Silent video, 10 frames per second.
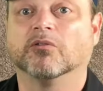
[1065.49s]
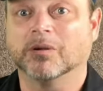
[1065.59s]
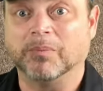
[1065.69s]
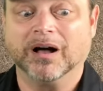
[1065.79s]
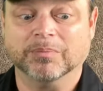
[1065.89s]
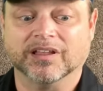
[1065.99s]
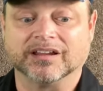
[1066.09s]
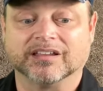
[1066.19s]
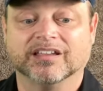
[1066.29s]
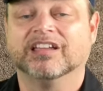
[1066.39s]

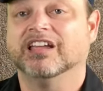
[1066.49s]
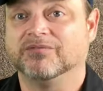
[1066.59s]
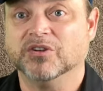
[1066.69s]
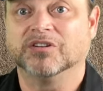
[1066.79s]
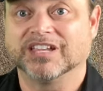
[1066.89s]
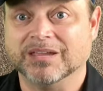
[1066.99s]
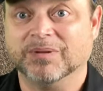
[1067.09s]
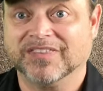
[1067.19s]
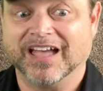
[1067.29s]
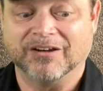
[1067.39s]
republic, if you can keep
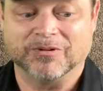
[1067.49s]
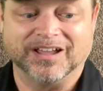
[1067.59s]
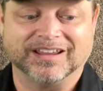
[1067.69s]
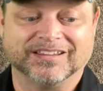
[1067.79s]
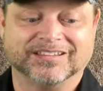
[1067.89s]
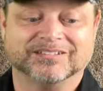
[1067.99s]
it that way.